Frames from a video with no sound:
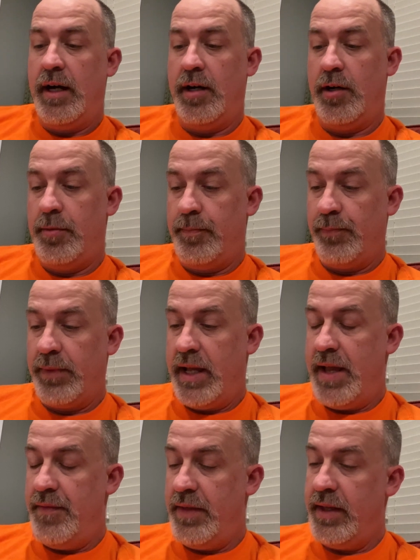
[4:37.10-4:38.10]
Um,
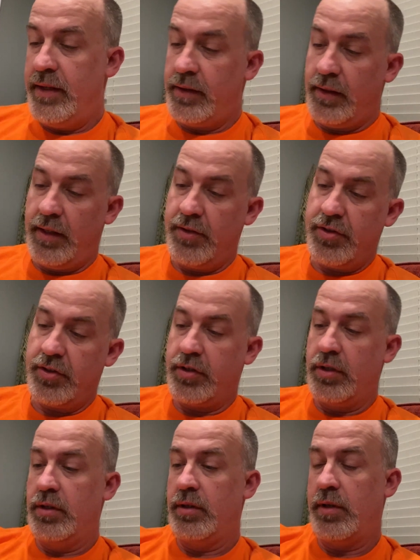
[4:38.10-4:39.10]
and then let's
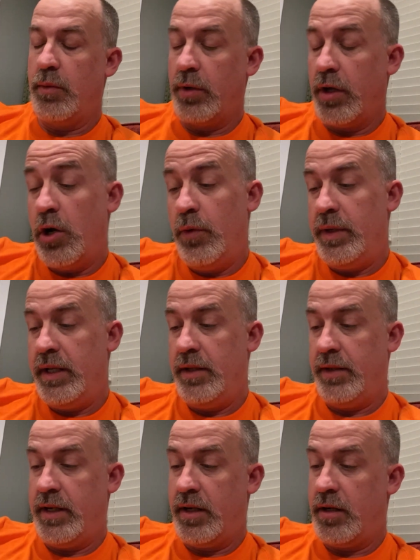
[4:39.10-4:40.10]
just look, I want to hone
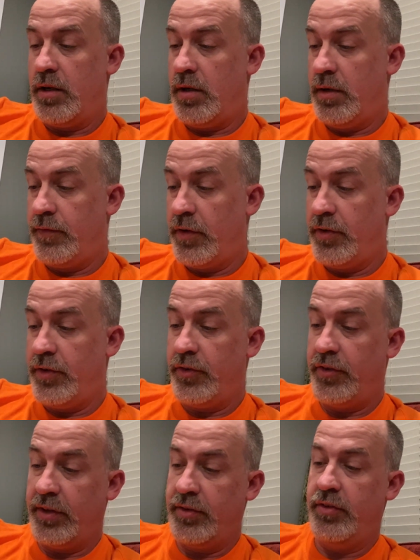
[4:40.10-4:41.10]
in there on
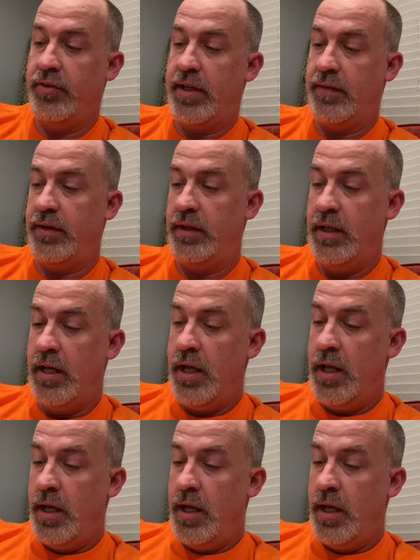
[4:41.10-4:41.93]
verses 6 and 7.